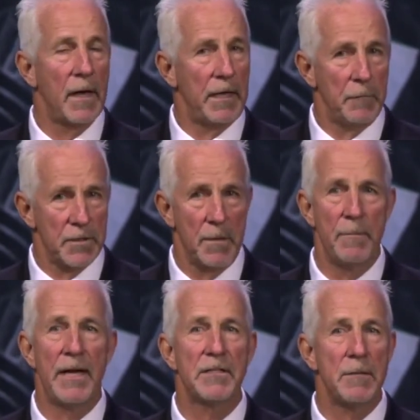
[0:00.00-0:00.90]
And he was an
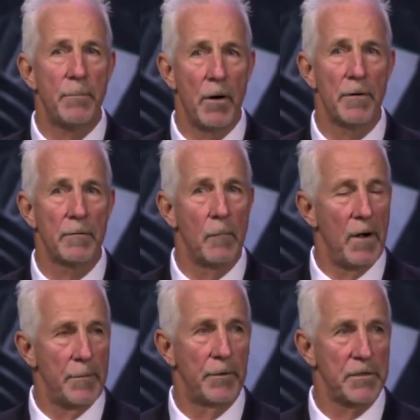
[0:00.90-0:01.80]
amazing partner in
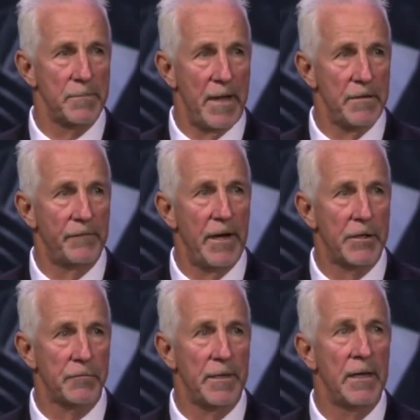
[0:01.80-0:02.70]
White Brothers
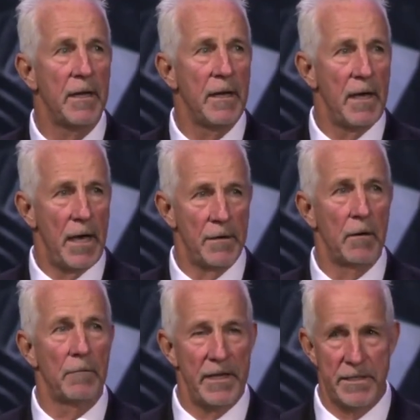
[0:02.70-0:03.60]
Manufacturing and
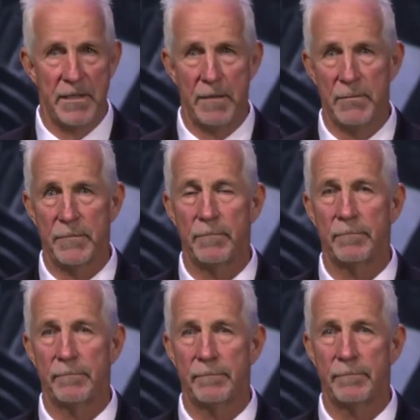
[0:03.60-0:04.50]
our race teams.
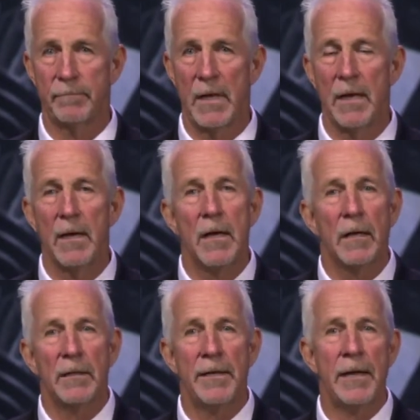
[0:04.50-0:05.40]

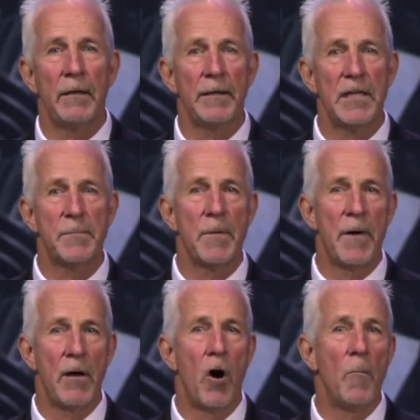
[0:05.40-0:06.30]
Glen Helen has been
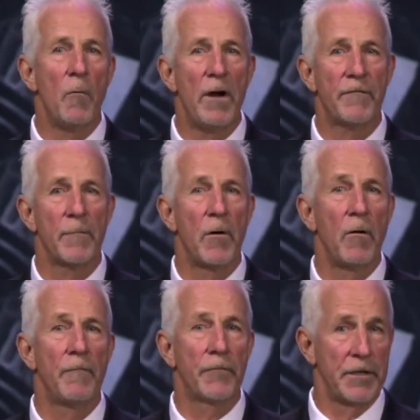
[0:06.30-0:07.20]
my home away from
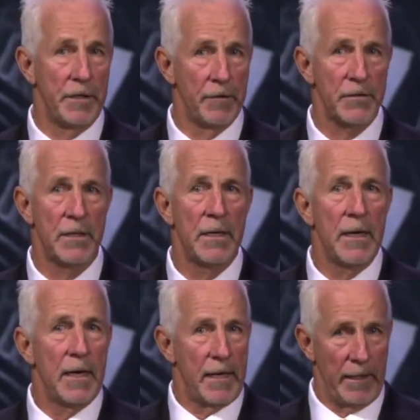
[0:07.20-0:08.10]
home for years,
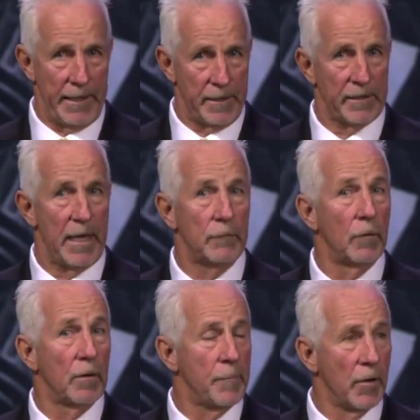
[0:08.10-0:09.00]
and I'd like to thank
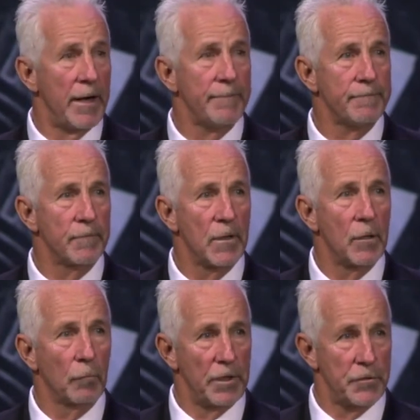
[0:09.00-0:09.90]
Lori Bryant,
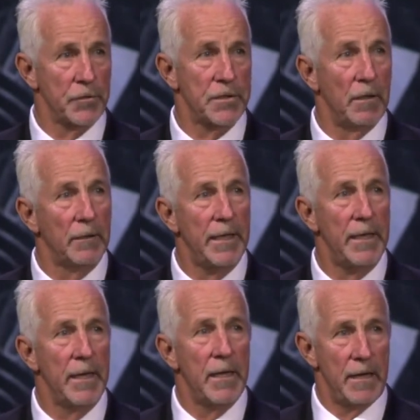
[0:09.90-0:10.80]
Richard
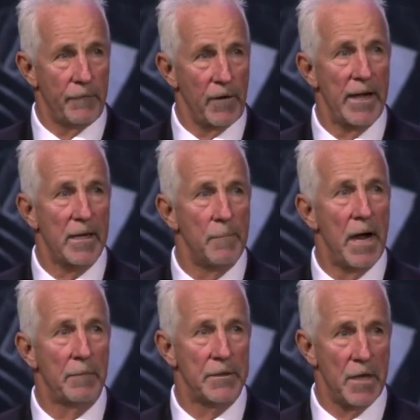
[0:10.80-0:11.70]
Stalkey, and Frank and
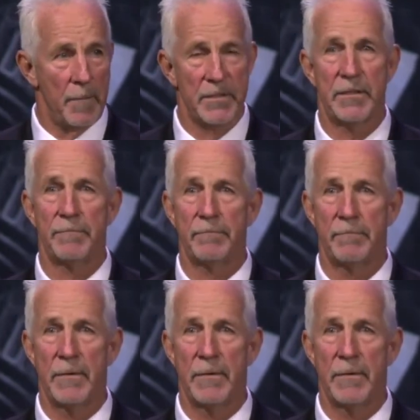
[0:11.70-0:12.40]
Myra Thomason.